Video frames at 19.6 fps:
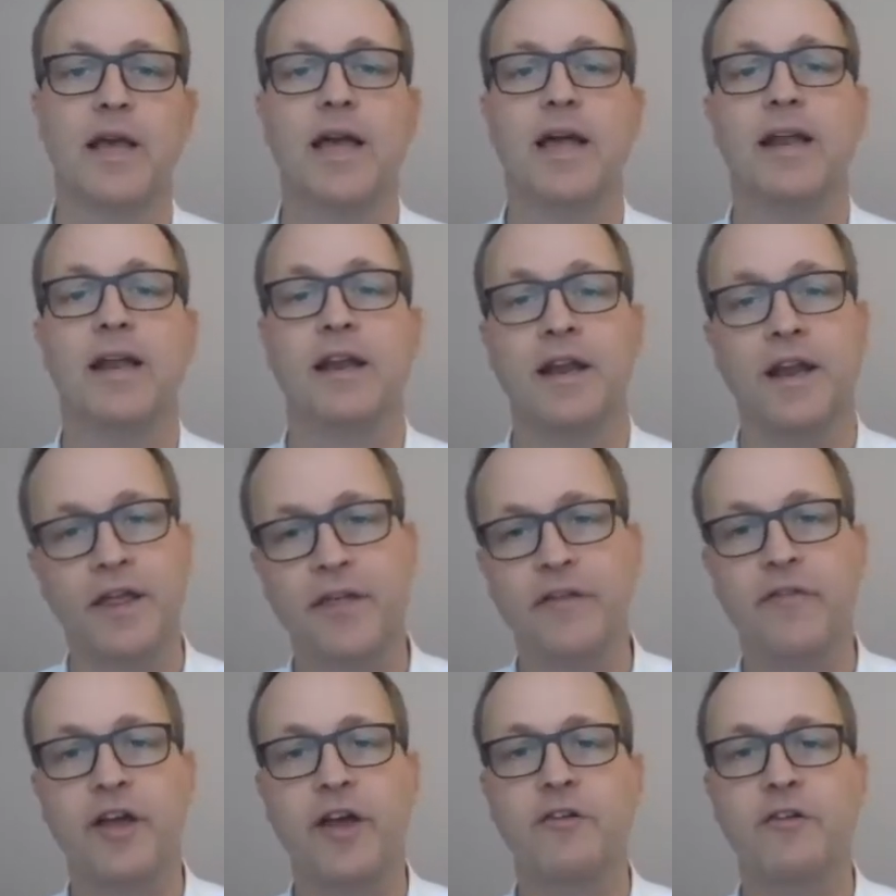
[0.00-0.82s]
In another
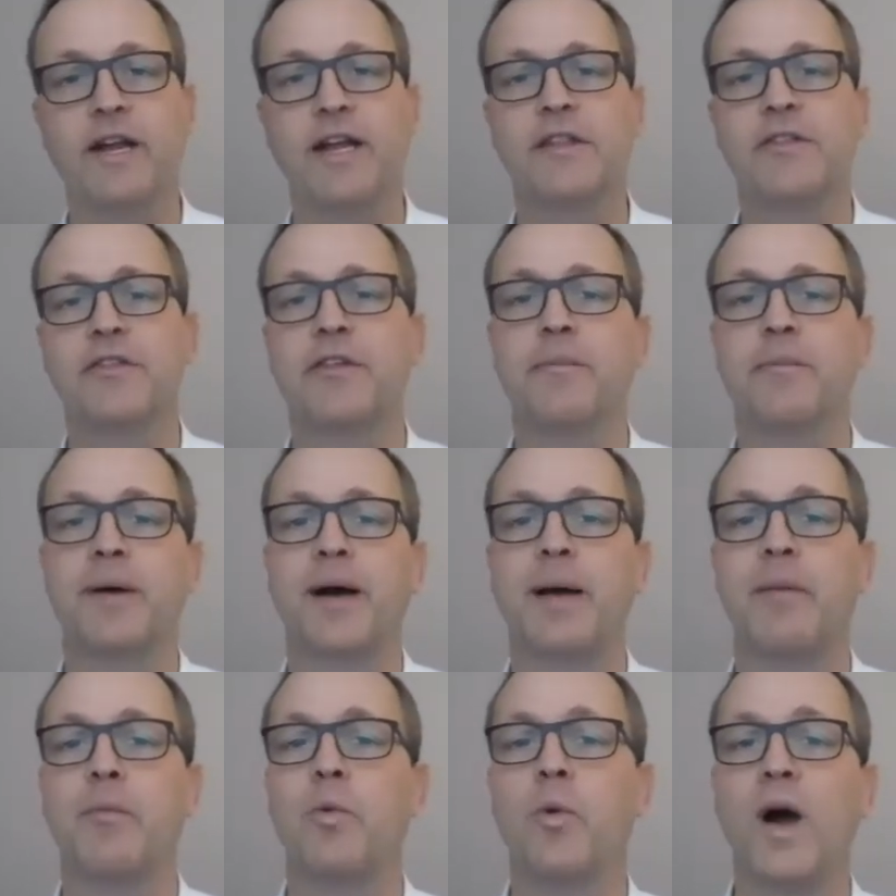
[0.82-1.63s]
variant, the
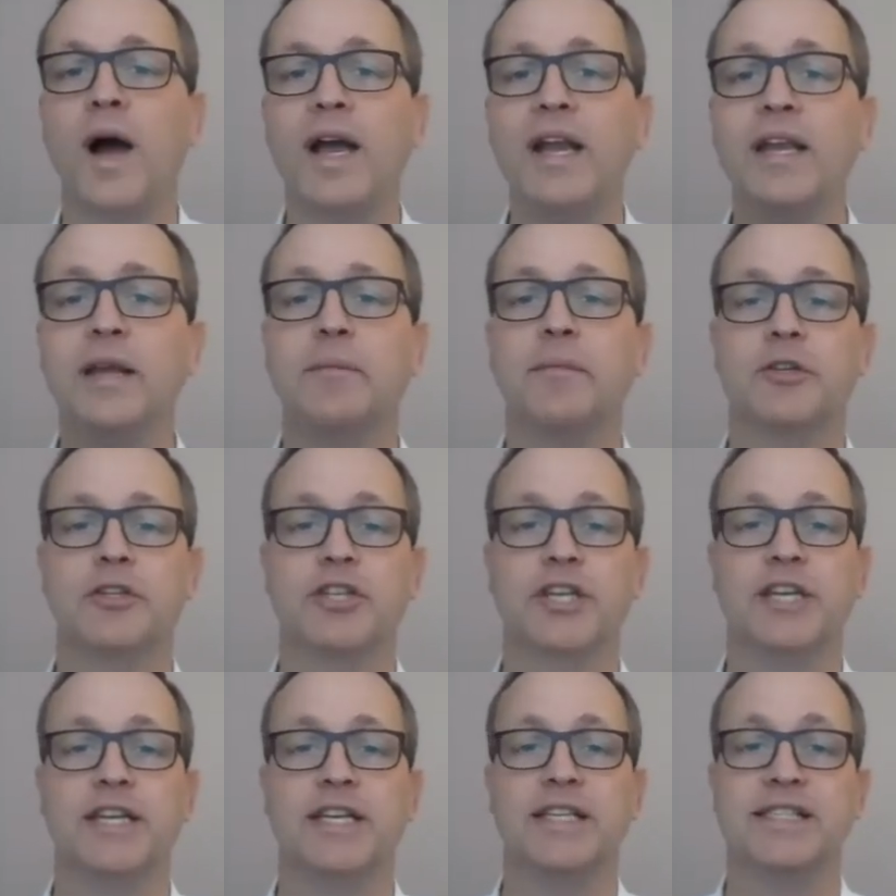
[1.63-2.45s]
pipe winding
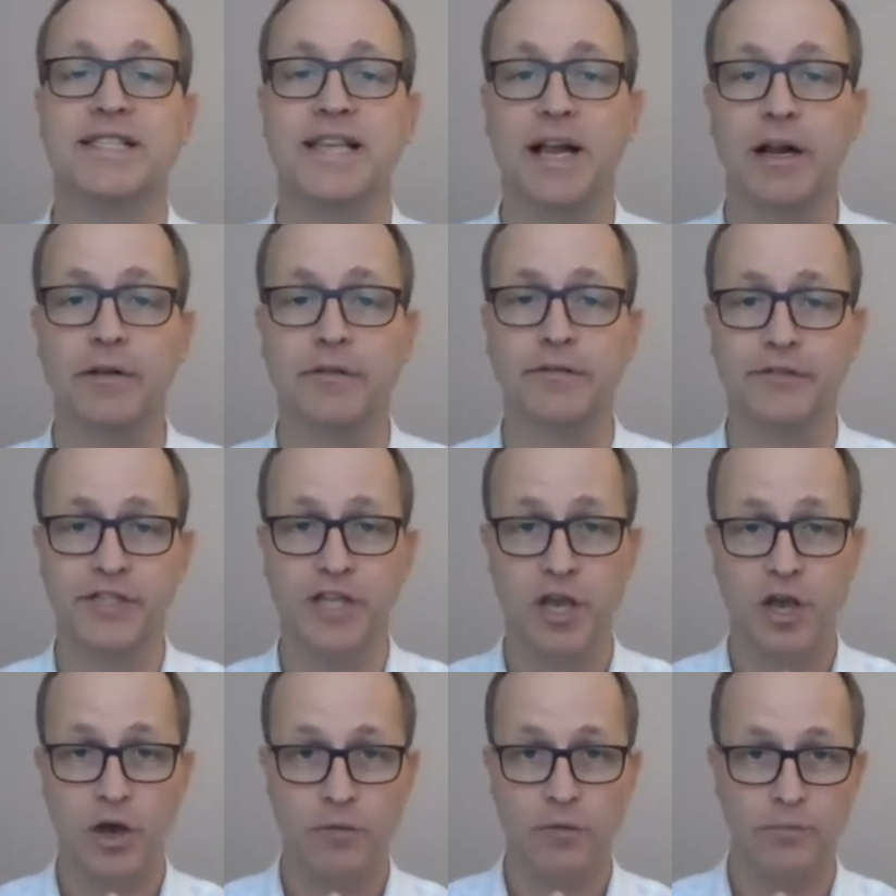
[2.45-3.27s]
machine itself
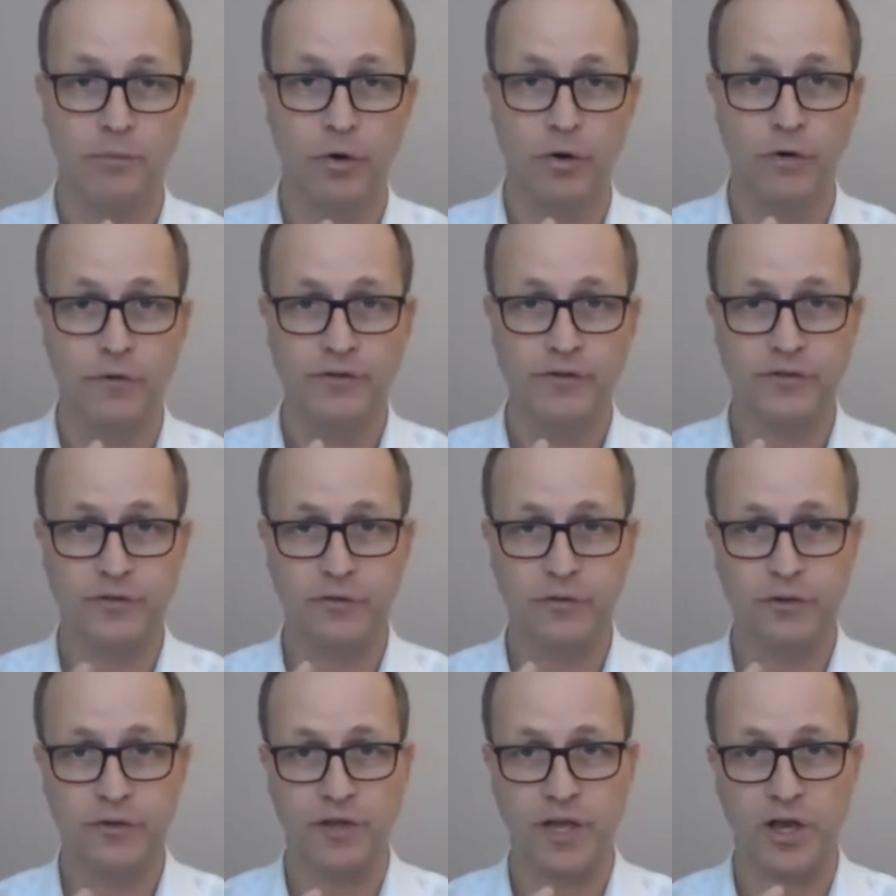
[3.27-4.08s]
moves
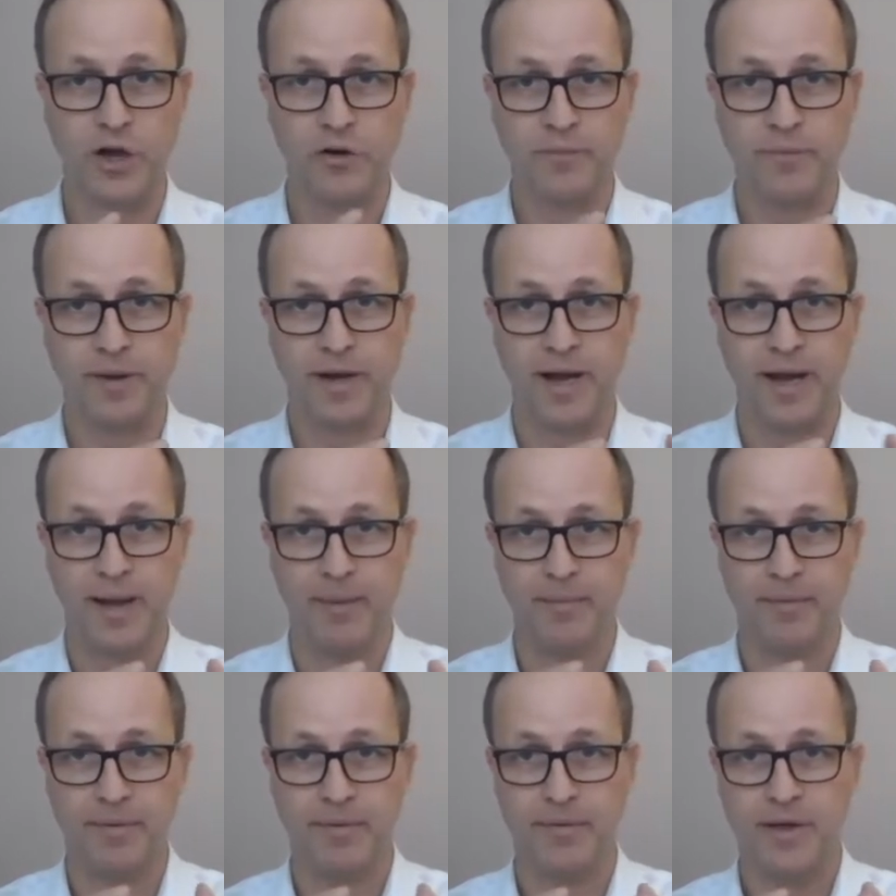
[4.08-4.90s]
through the old pipe.